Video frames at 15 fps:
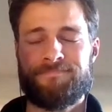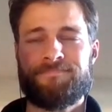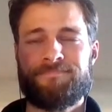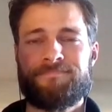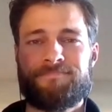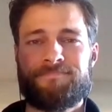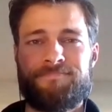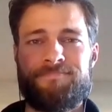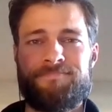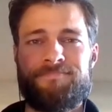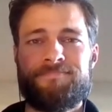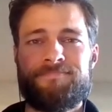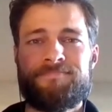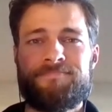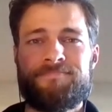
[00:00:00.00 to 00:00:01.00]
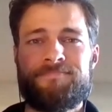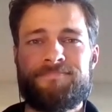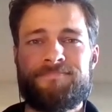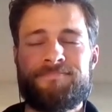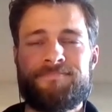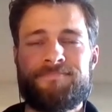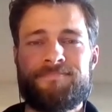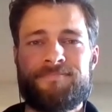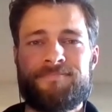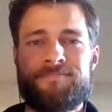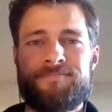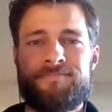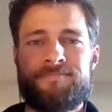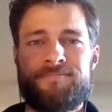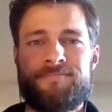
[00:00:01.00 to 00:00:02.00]

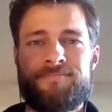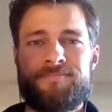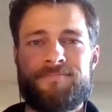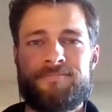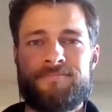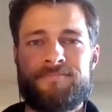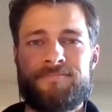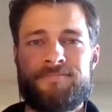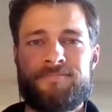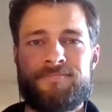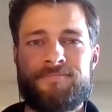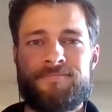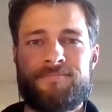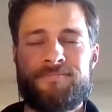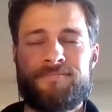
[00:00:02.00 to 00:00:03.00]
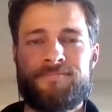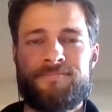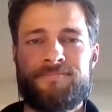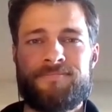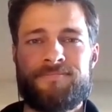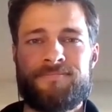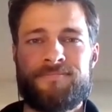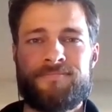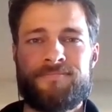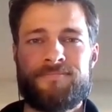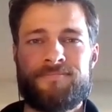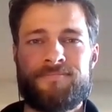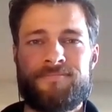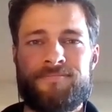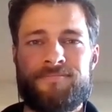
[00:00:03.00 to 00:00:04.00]

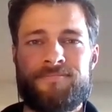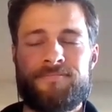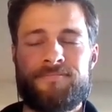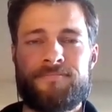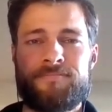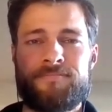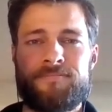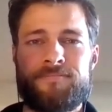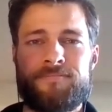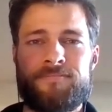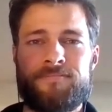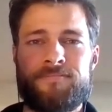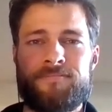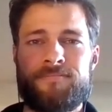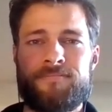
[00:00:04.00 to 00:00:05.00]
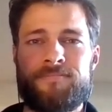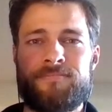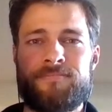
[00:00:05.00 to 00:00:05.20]
[no speech]